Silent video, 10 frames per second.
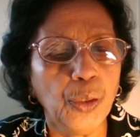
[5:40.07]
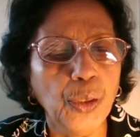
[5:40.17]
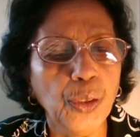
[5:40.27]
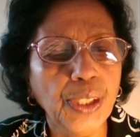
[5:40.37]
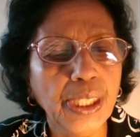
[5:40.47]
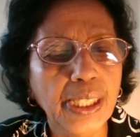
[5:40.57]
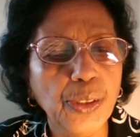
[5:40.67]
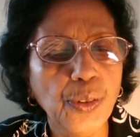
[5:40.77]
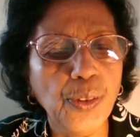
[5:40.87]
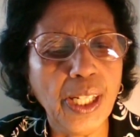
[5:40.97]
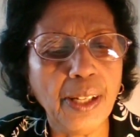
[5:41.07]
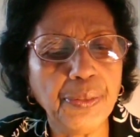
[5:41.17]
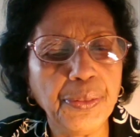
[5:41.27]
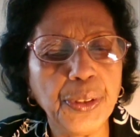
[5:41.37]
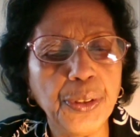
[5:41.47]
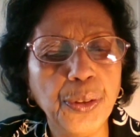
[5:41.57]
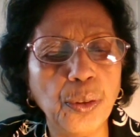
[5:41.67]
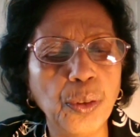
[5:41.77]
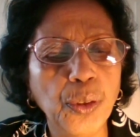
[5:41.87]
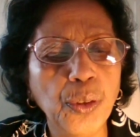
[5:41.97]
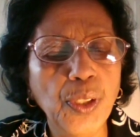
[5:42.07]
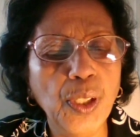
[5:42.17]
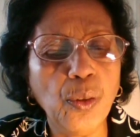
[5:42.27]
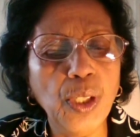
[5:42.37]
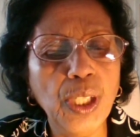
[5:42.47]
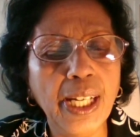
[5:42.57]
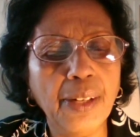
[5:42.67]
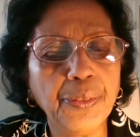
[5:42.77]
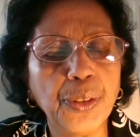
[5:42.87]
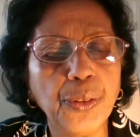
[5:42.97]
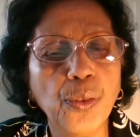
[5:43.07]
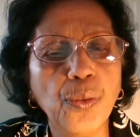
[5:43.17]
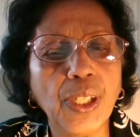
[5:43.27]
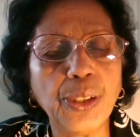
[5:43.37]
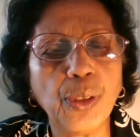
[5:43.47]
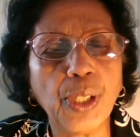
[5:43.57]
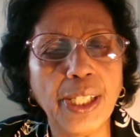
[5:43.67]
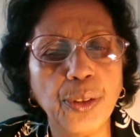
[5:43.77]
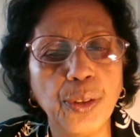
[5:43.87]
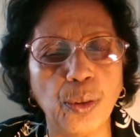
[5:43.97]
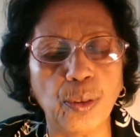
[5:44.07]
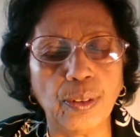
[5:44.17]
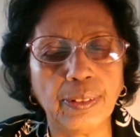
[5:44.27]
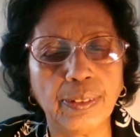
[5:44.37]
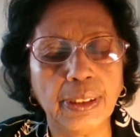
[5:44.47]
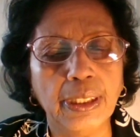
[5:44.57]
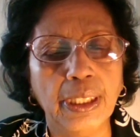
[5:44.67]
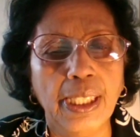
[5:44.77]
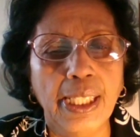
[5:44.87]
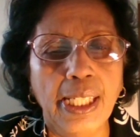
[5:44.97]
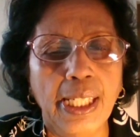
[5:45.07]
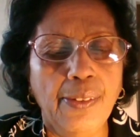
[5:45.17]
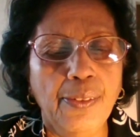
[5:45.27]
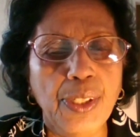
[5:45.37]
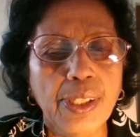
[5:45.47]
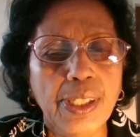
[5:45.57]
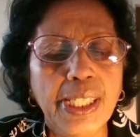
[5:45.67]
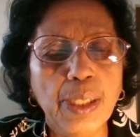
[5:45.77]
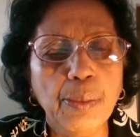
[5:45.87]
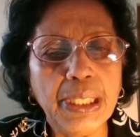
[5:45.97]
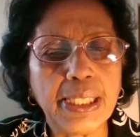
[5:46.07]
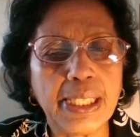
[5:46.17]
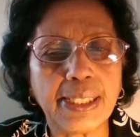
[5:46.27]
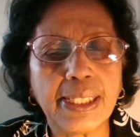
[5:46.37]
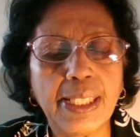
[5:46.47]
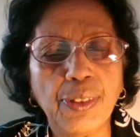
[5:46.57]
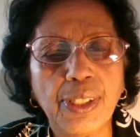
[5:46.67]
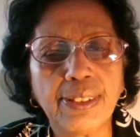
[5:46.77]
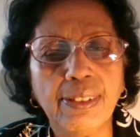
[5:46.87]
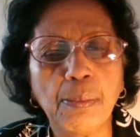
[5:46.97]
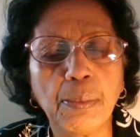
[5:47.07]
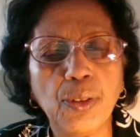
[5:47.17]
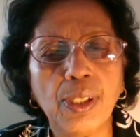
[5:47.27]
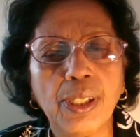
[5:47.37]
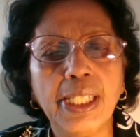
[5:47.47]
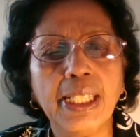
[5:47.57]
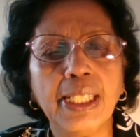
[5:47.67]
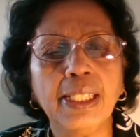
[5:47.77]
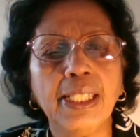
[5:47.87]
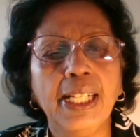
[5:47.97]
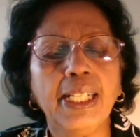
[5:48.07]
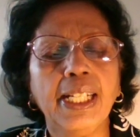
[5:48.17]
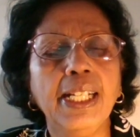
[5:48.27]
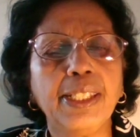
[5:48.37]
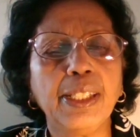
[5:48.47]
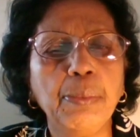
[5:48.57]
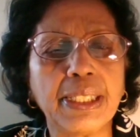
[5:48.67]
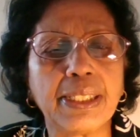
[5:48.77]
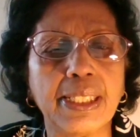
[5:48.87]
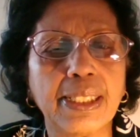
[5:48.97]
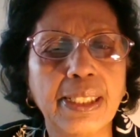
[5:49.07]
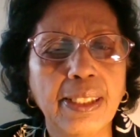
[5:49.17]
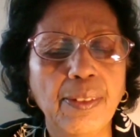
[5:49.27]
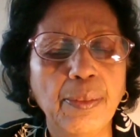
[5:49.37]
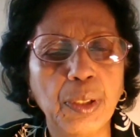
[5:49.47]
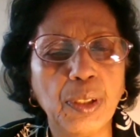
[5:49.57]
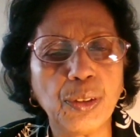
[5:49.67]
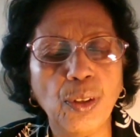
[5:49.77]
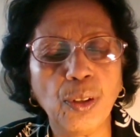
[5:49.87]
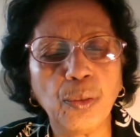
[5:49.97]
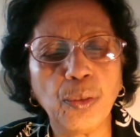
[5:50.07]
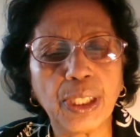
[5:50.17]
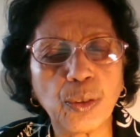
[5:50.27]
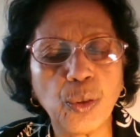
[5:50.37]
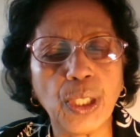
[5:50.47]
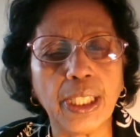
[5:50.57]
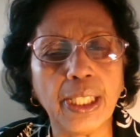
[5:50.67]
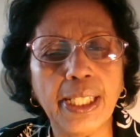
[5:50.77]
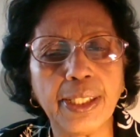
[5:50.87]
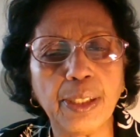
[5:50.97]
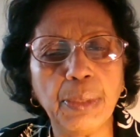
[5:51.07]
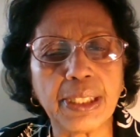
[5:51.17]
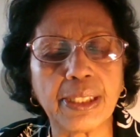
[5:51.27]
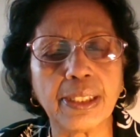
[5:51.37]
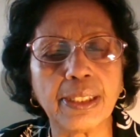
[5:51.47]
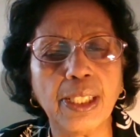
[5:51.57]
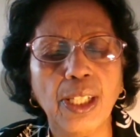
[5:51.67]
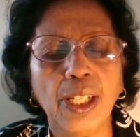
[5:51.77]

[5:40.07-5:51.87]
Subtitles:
Do you think that you will only have to do what you can do? When you are running a business, say for example, you are running a catering business because you are good at cooking, catering business.